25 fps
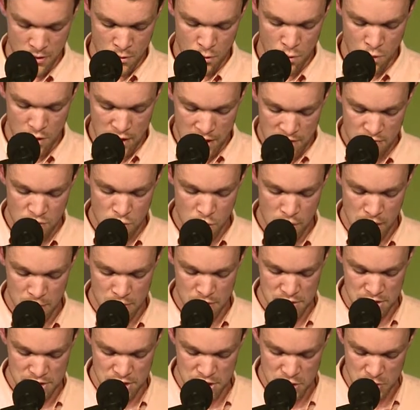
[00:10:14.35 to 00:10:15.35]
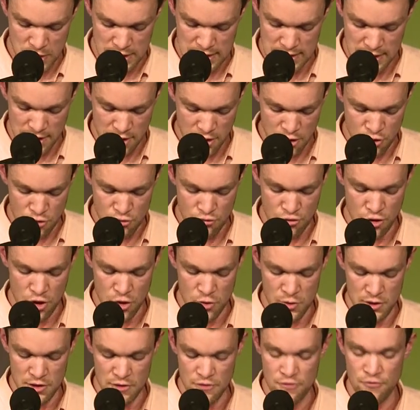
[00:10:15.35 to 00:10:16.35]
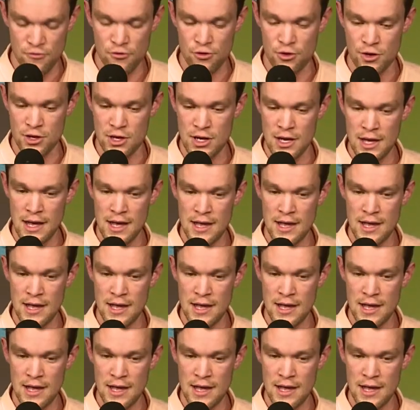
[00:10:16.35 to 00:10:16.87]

Whatever we're pursuing, let it grow with the fruit